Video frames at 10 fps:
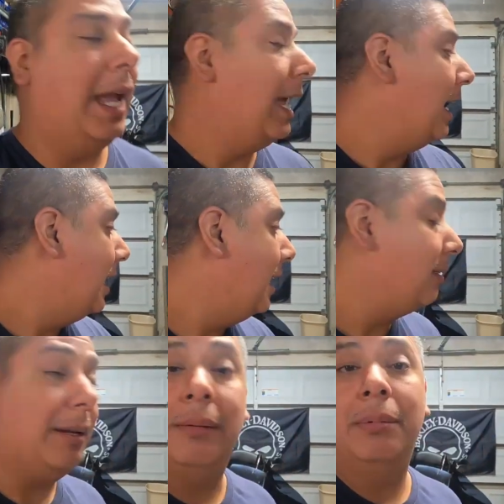
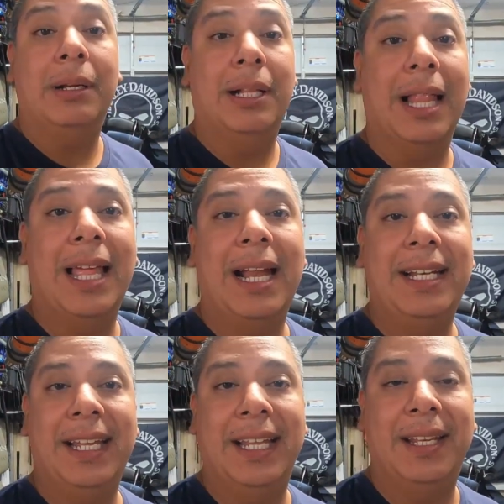and glad I
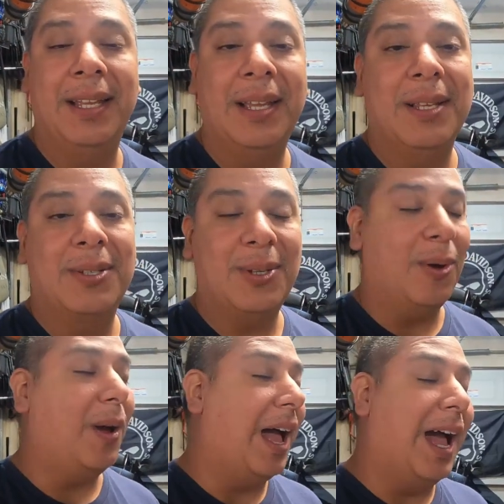did.
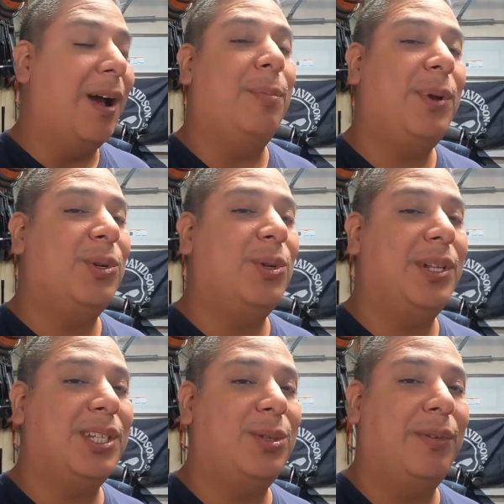So I hope you
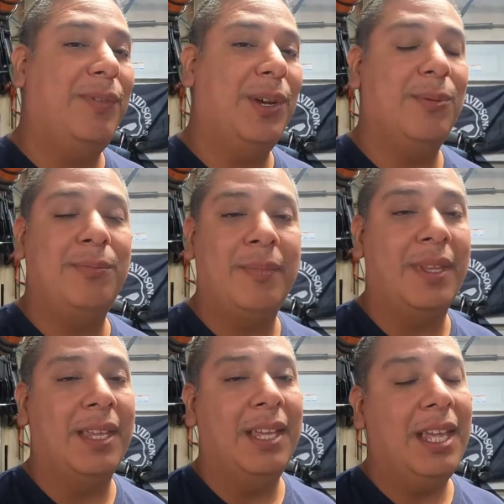enjoyed this review.
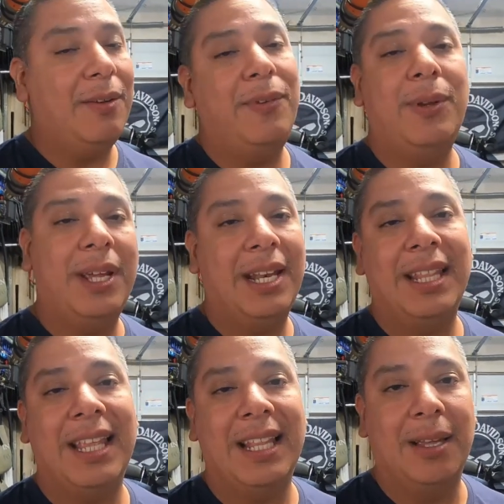If you did,
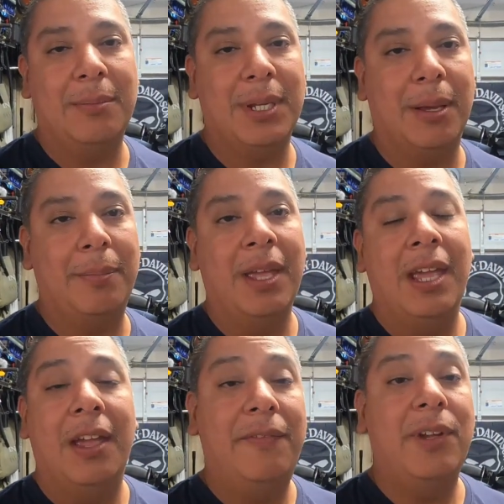hit that thumbs up.
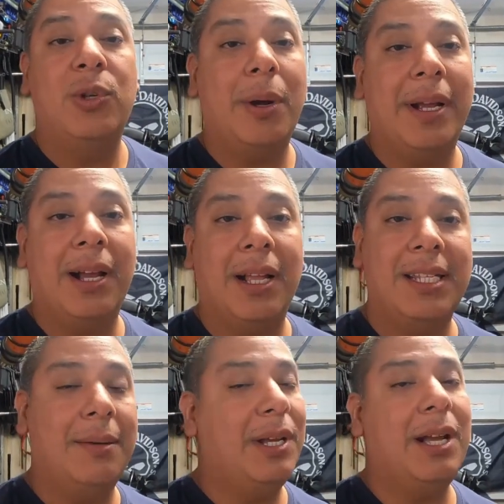If you enjoy my
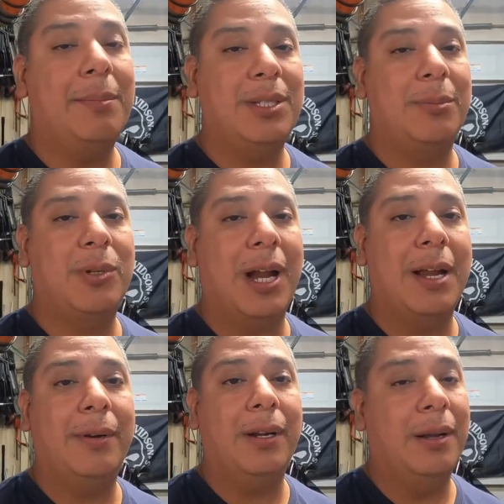content, become a
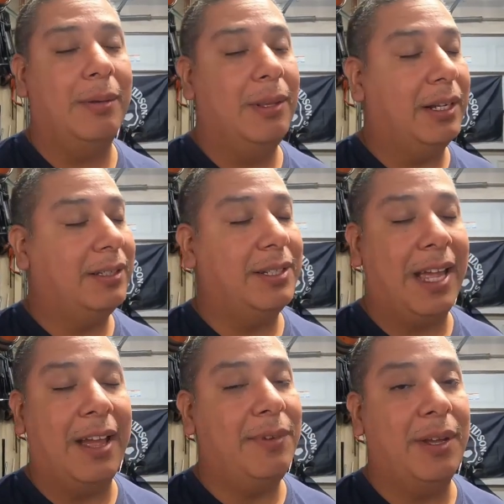subscriber. I'd like to
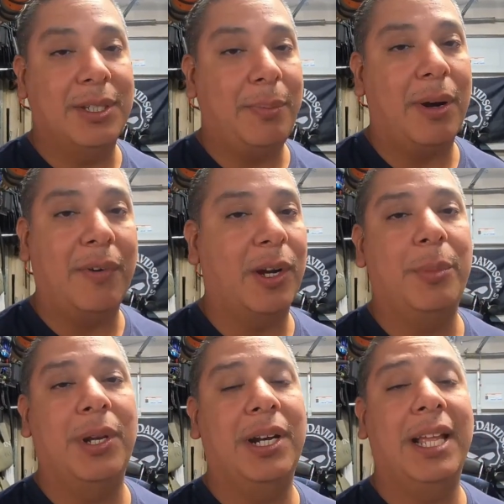have you as part of our
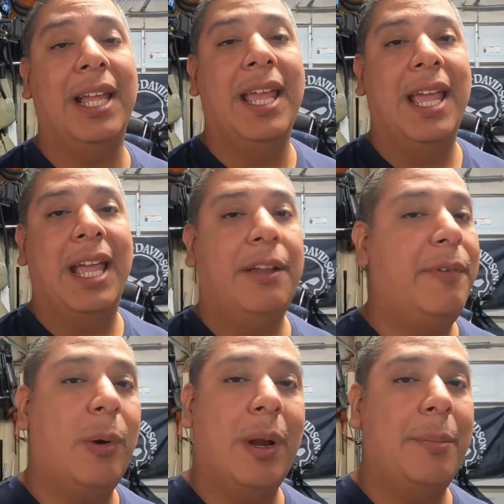community. And
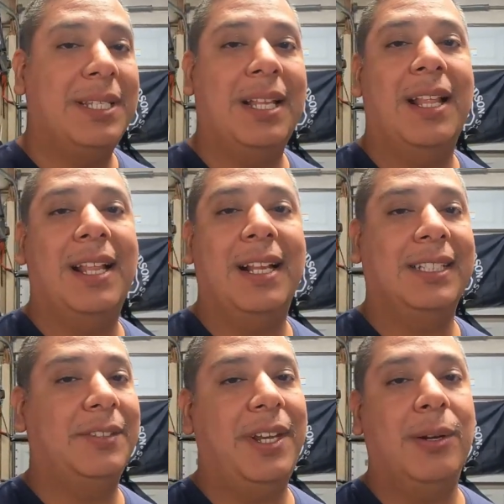if you don't want to miss out on the
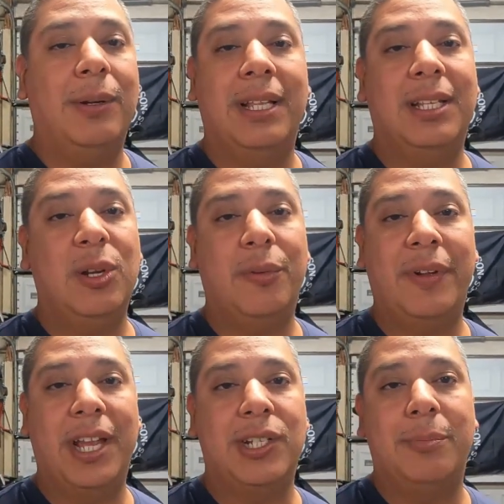next video, hit the
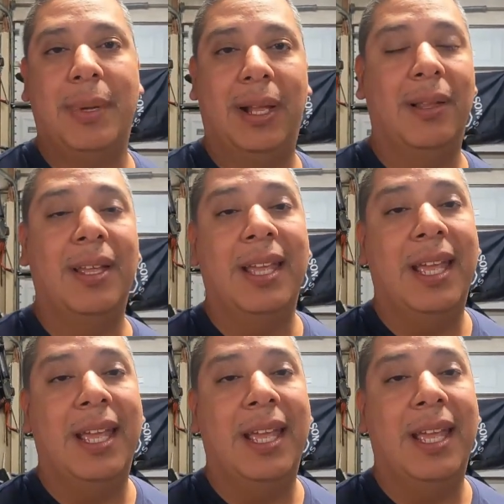notification bell.